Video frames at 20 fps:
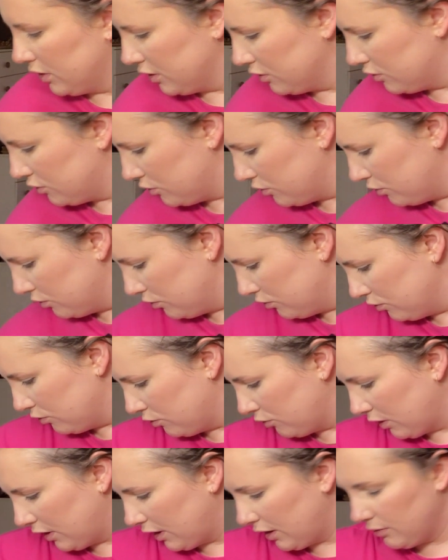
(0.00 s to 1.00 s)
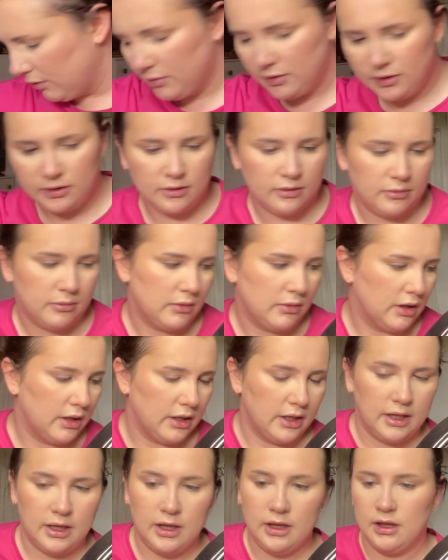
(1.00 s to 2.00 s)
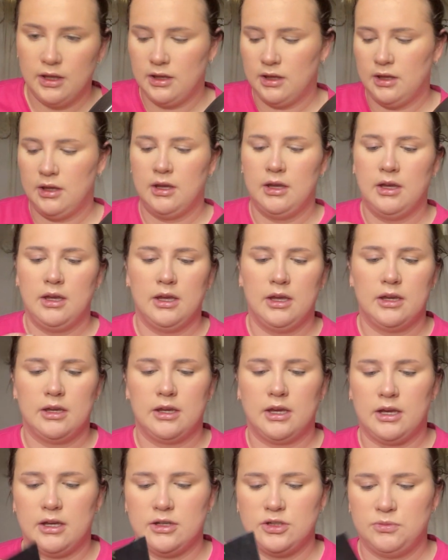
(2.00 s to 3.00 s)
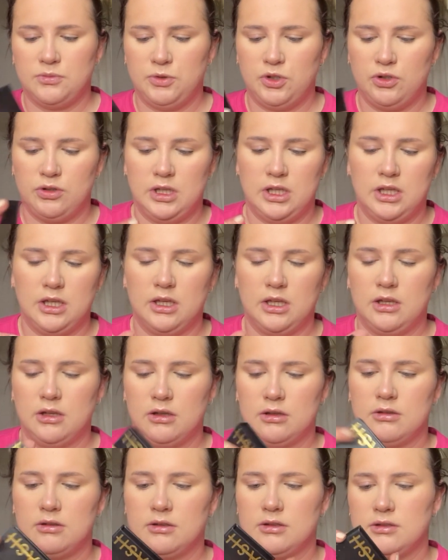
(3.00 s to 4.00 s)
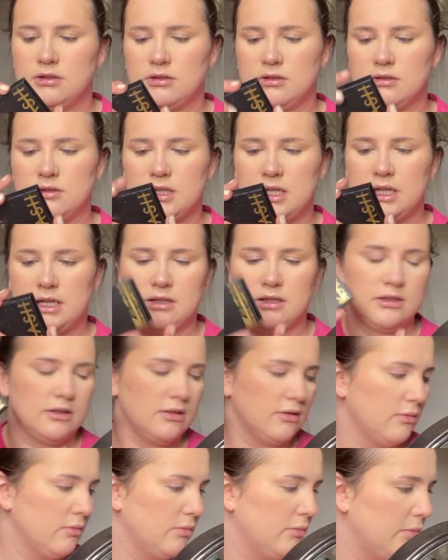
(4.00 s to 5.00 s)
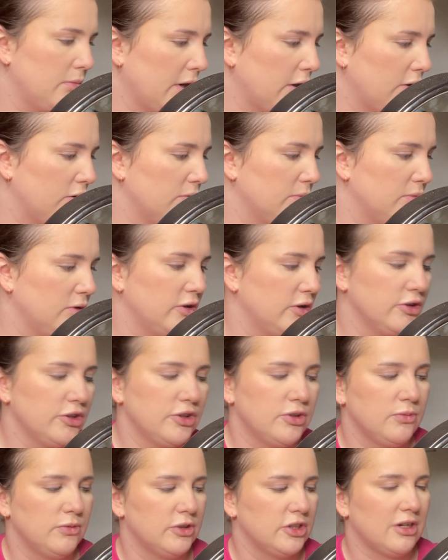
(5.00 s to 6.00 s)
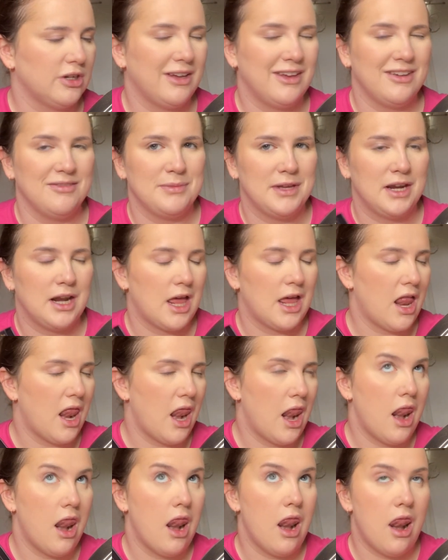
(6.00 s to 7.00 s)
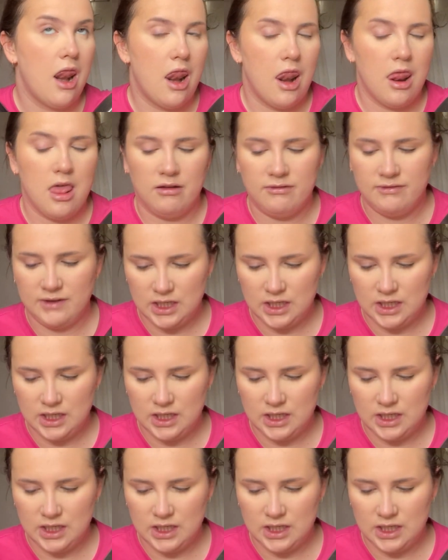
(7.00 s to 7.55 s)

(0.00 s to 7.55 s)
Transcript: to grab my Kash Beauty Sundance Powder Blush, which I've been loving.